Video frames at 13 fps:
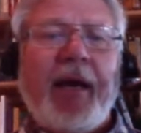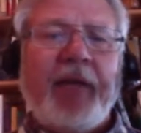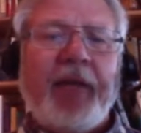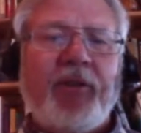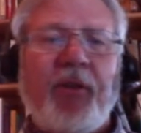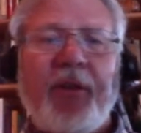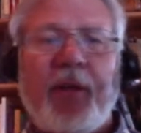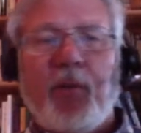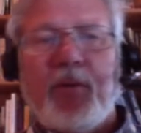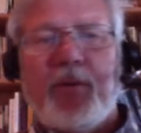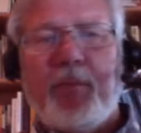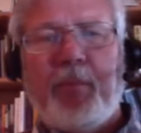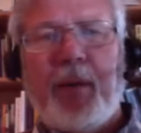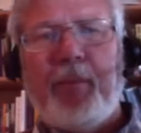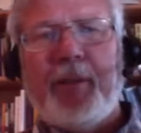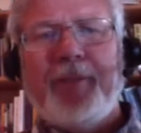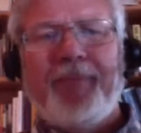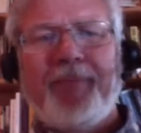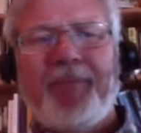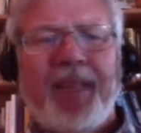so that it was a puppet
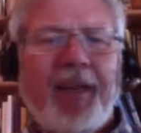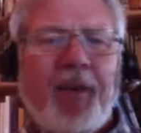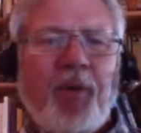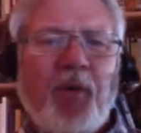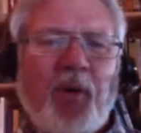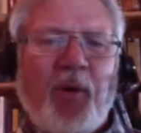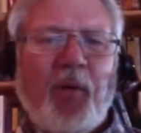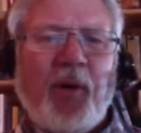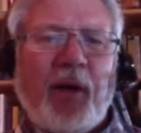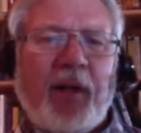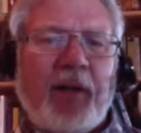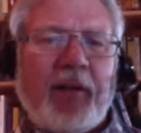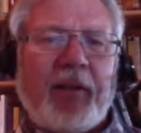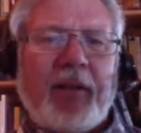well,